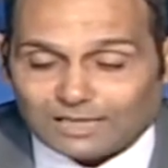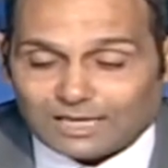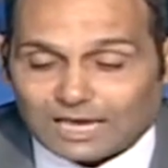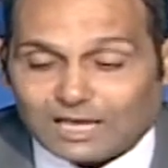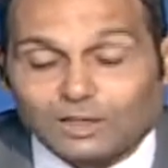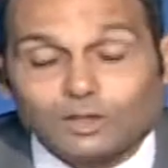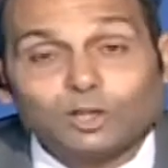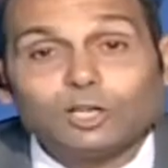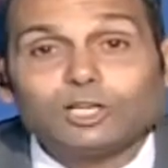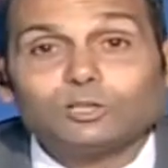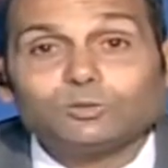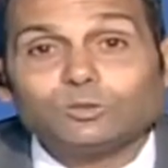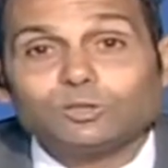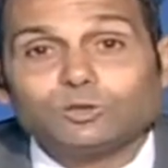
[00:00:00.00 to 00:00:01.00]
And
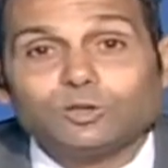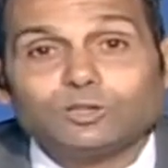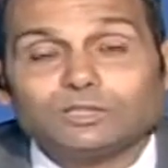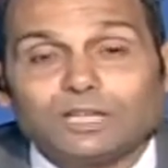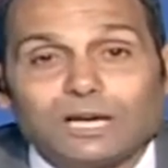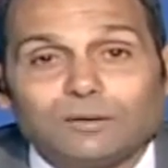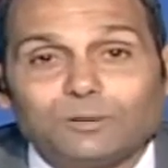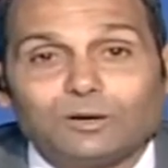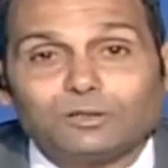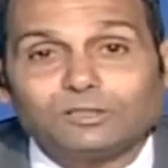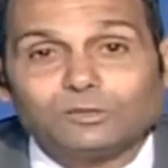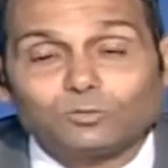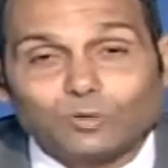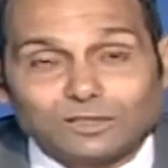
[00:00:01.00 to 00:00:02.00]
third, we talked
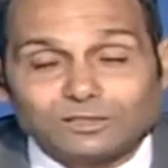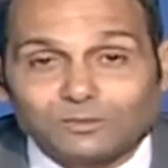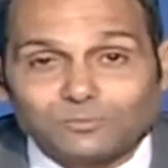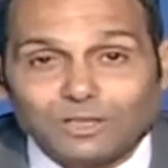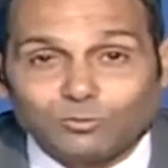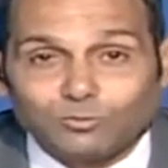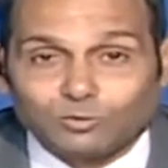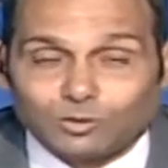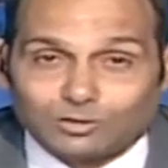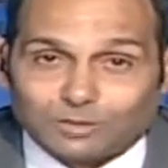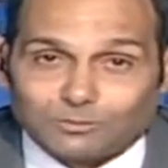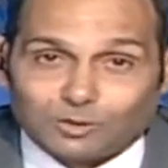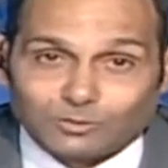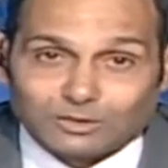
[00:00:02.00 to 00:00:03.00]
about what? We talked
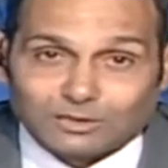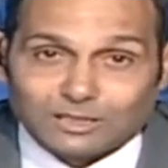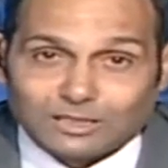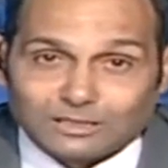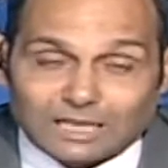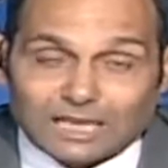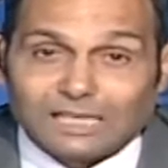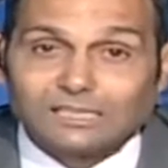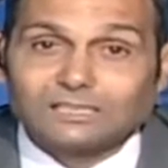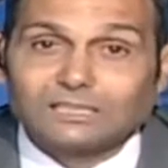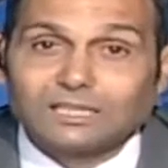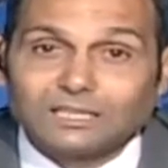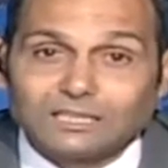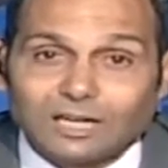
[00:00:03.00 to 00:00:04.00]
about
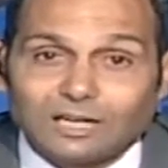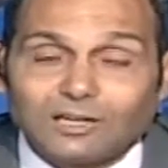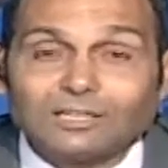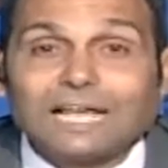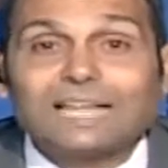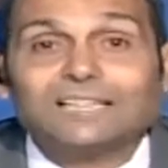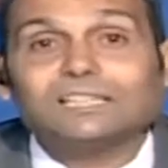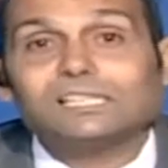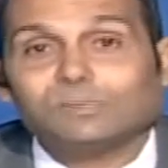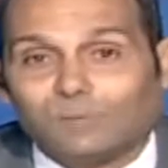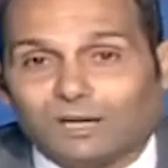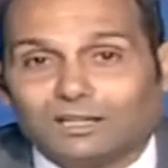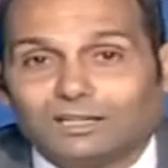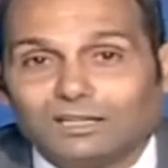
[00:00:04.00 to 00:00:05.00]
taste, color, and
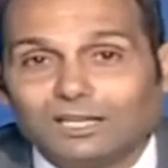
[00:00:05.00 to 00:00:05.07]
smell.